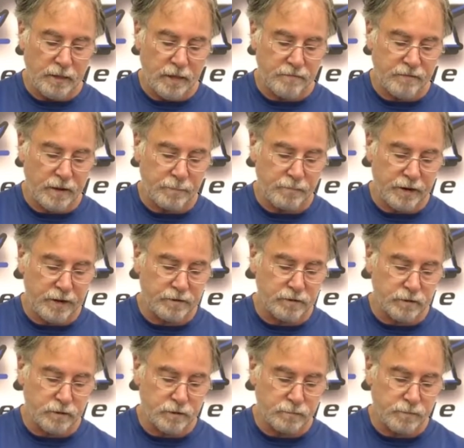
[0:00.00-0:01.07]
That
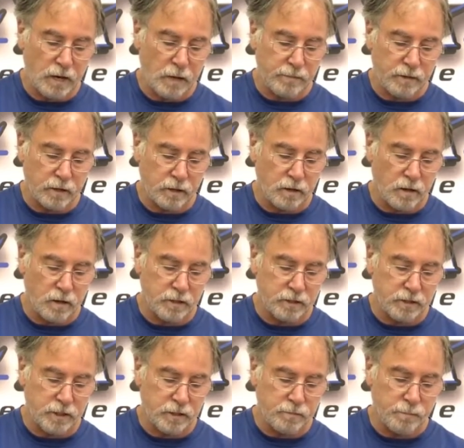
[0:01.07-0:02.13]
vibration is probably going to
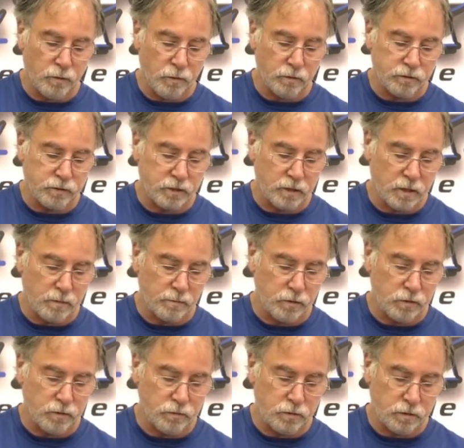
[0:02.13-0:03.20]
cause these bolts to come
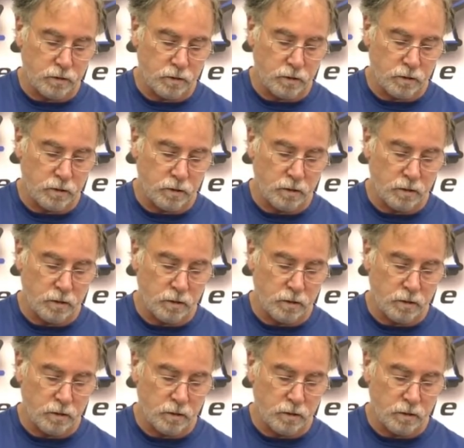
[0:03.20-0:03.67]
loose.